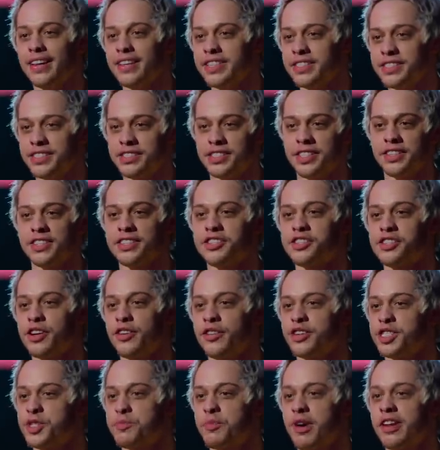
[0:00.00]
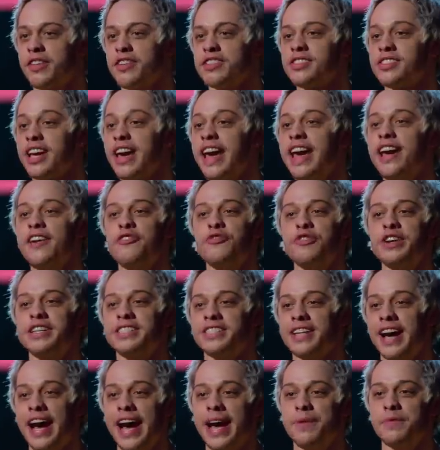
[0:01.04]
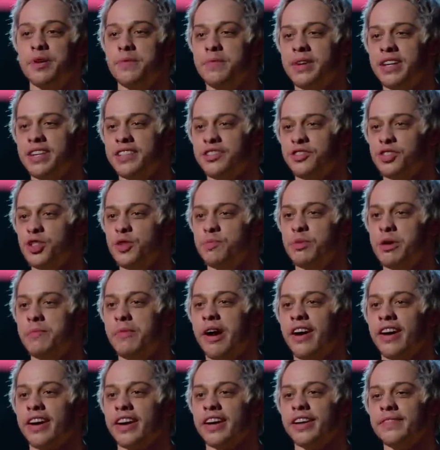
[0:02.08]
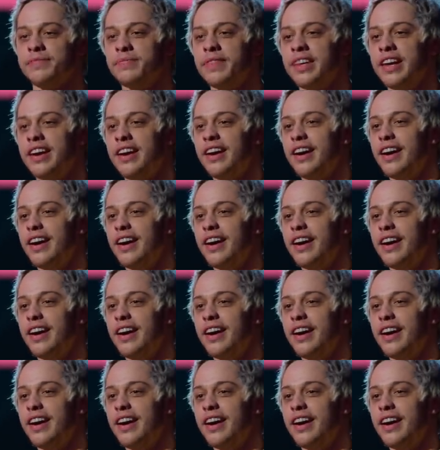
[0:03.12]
I listen to the Jonas Brothers every time I'm in a supermarket.